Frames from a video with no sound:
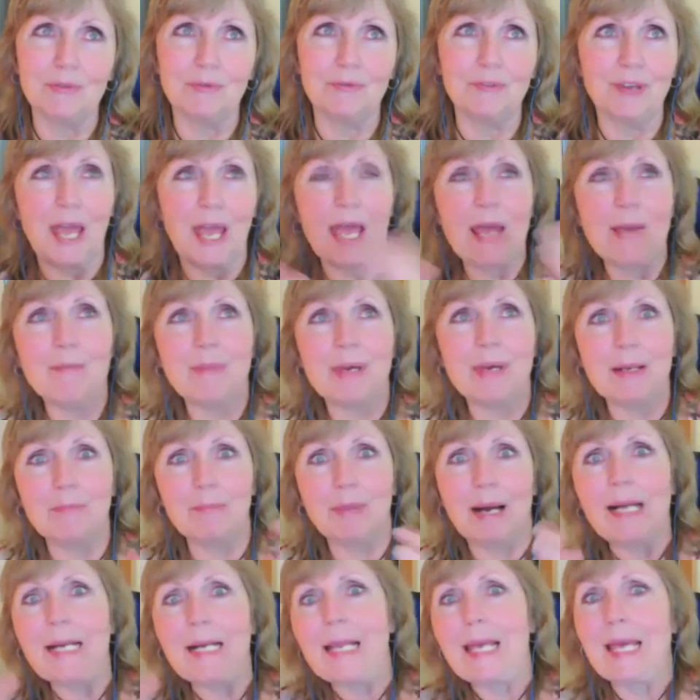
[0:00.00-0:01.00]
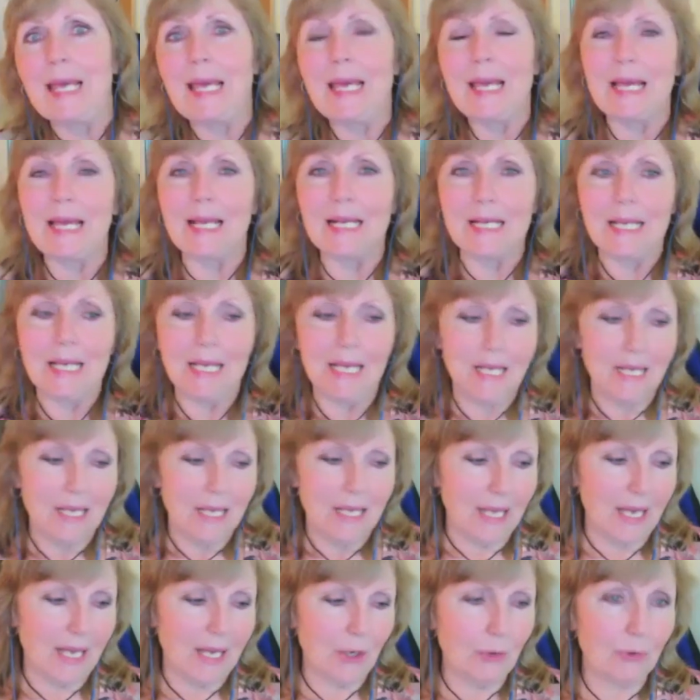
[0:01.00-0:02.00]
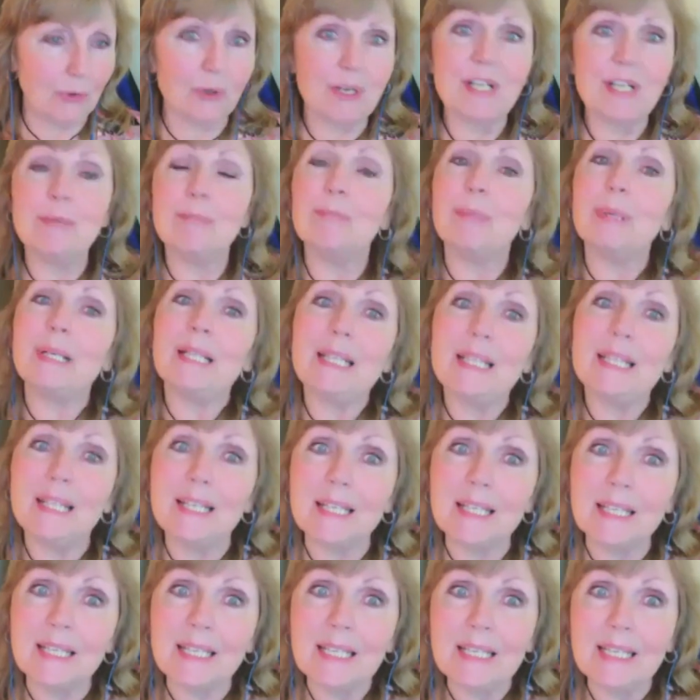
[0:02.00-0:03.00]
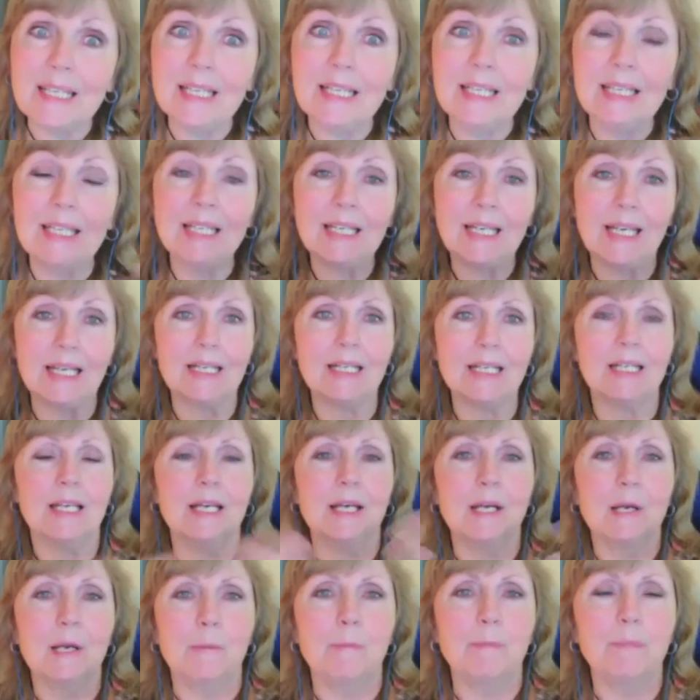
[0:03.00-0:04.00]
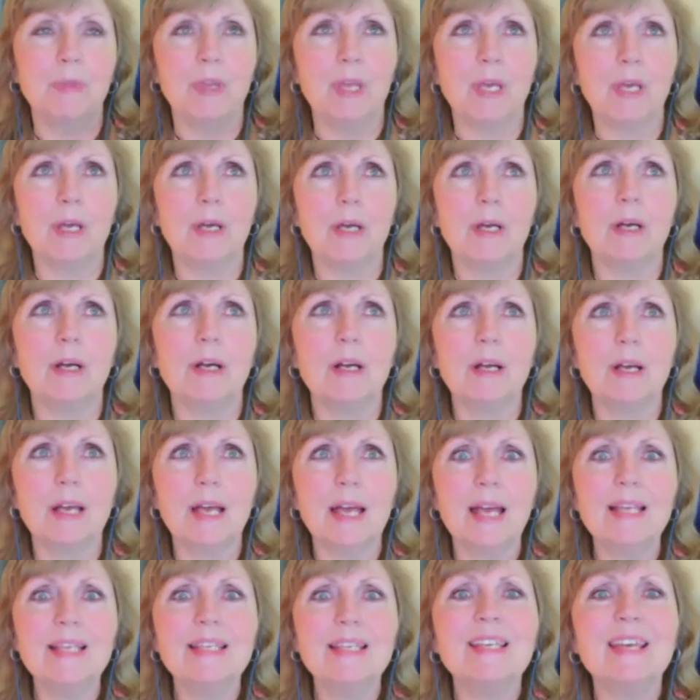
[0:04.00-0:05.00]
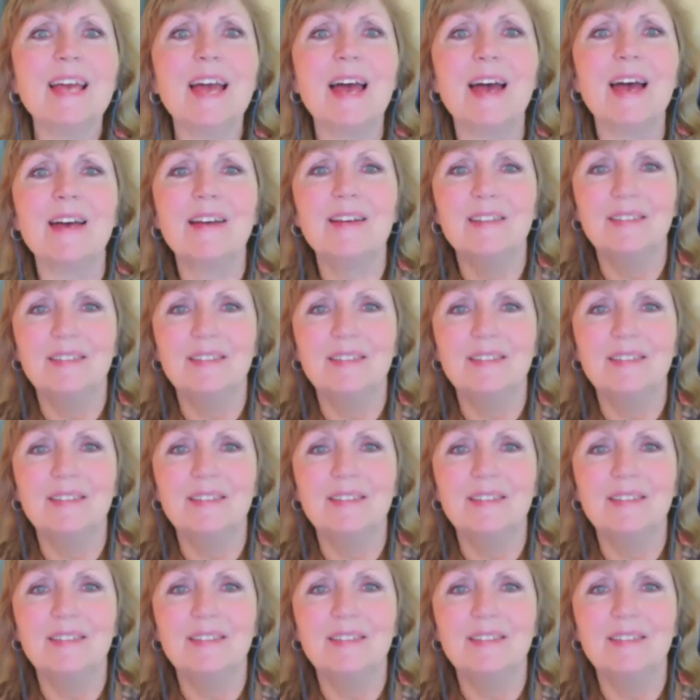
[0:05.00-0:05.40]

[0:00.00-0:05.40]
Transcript: to fame and money and and credibility and uh and yet